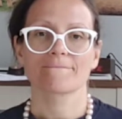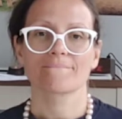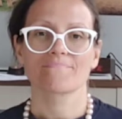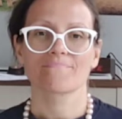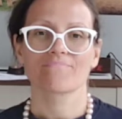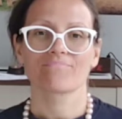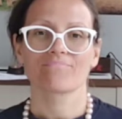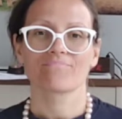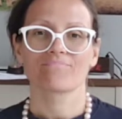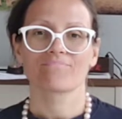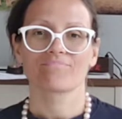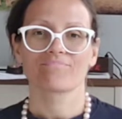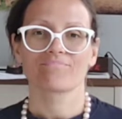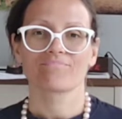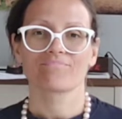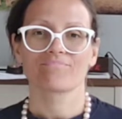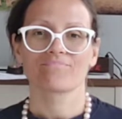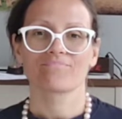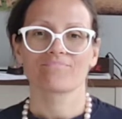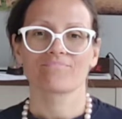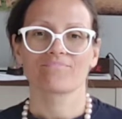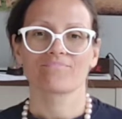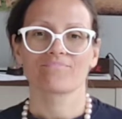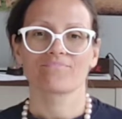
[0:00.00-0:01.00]

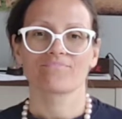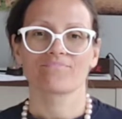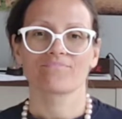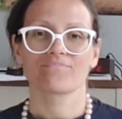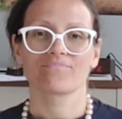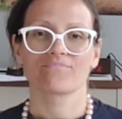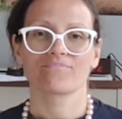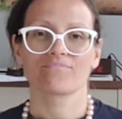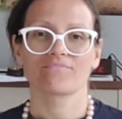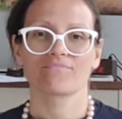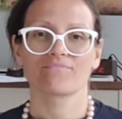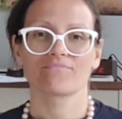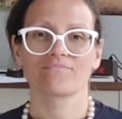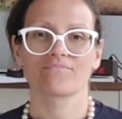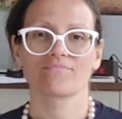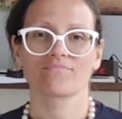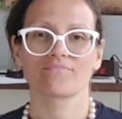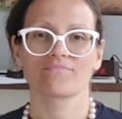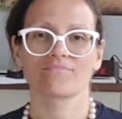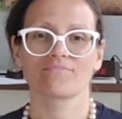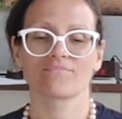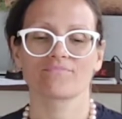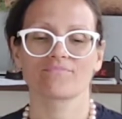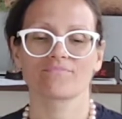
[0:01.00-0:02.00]

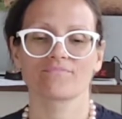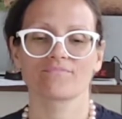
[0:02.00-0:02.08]
Nobody speaks.